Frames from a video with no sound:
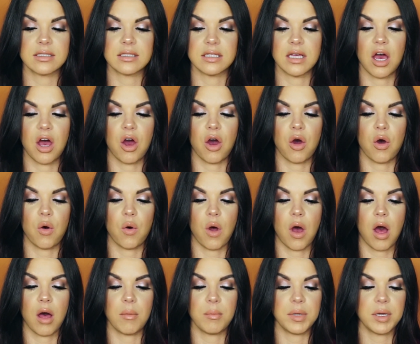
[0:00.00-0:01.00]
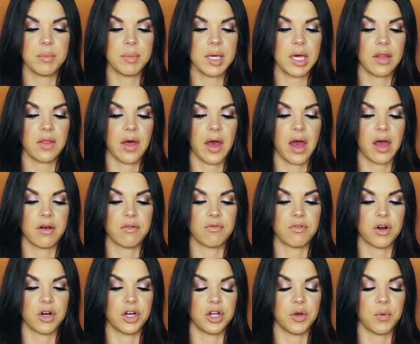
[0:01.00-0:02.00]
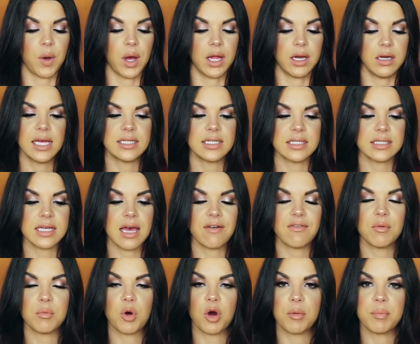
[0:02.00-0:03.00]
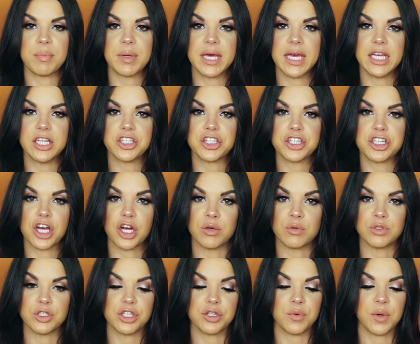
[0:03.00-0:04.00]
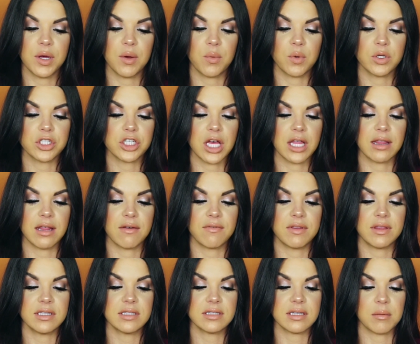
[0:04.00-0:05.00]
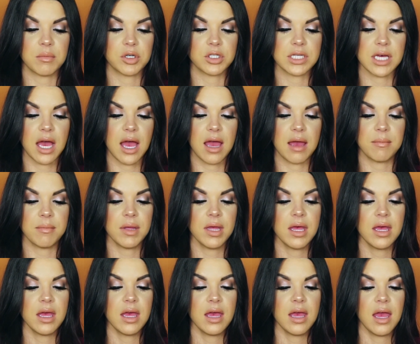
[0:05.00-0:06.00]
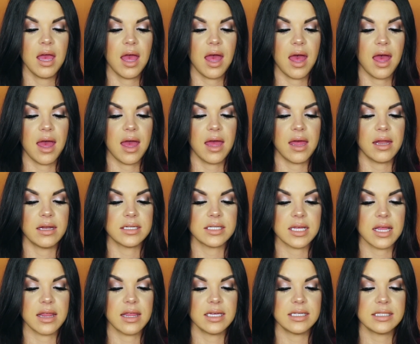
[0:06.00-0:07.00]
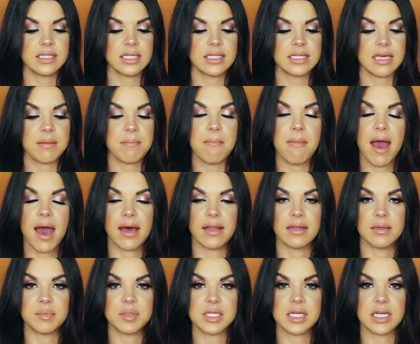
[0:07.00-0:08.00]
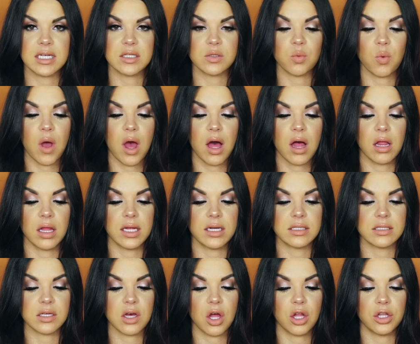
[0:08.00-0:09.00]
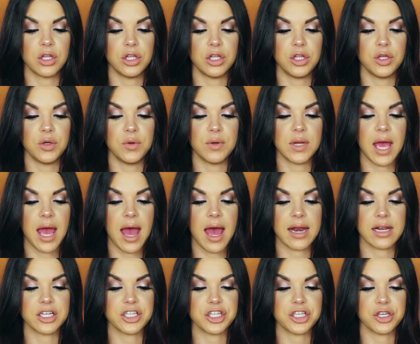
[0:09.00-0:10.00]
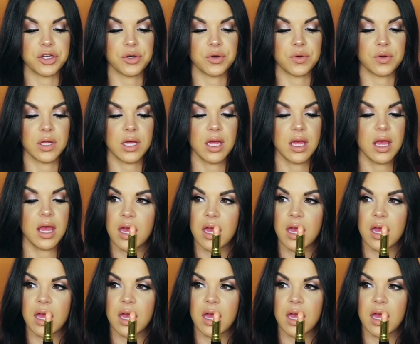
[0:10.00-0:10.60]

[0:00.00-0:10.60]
So I'm gonna be on the hunt for a new one. It does have a more peach tone to it, which I love in the summertime. And this is a matte lipstick as well. It is called Nude Attitude.